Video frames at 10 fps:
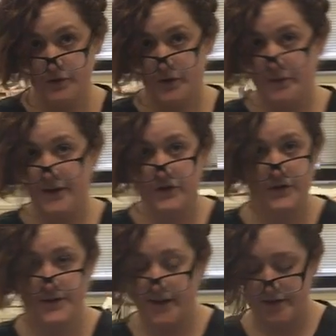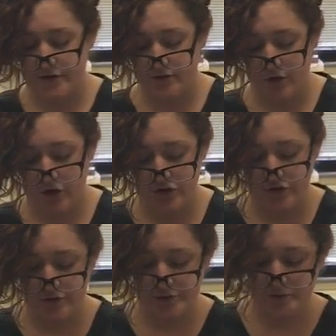You want to make sure it's not too large or too